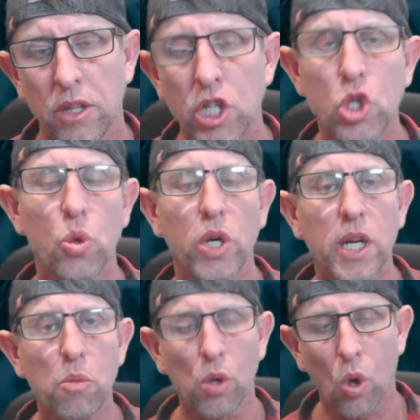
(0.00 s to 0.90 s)
The
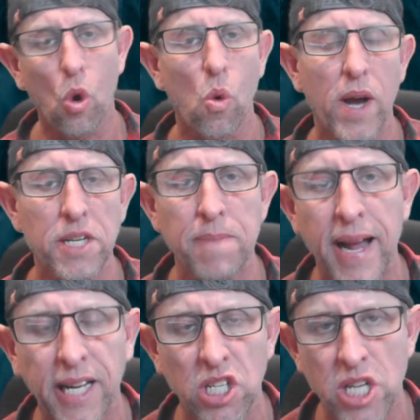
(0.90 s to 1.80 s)
tree will always
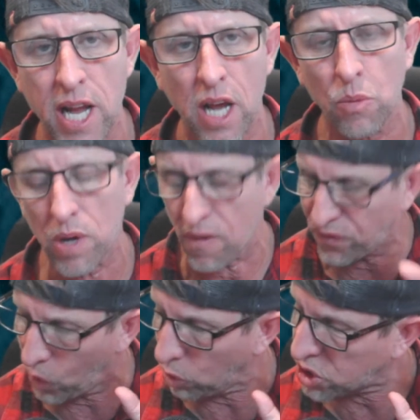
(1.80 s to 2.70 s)
make a sound when it
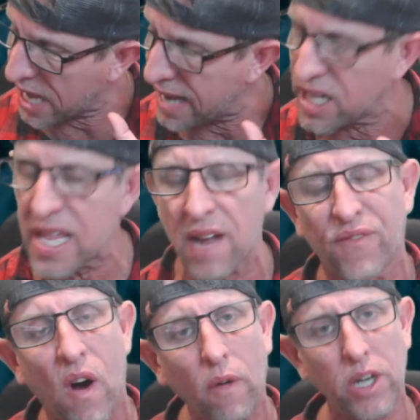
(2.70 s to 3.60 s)
falls down in
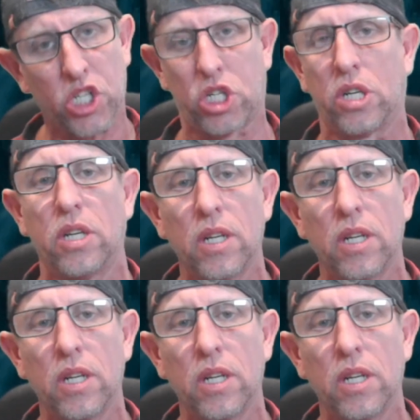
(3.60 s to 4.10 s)
that forest.